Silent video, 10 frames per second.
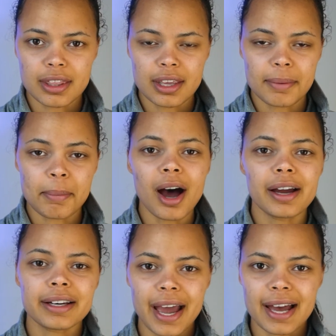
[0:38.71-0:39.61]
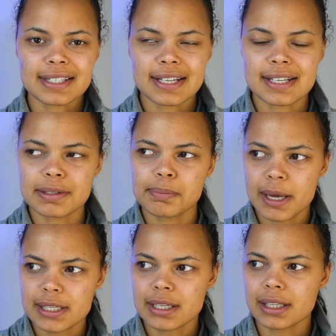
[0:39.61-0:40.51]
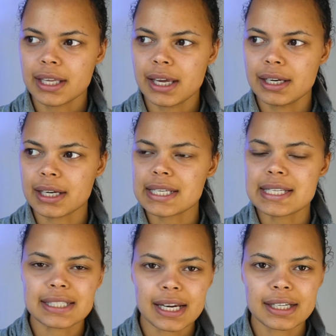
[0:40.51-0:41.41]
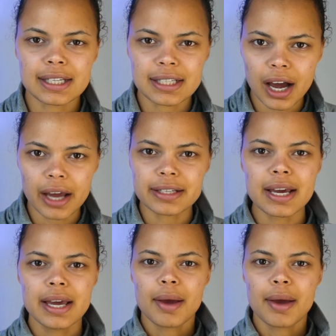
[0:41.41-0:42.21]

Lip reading: the podcast is basically an extended cut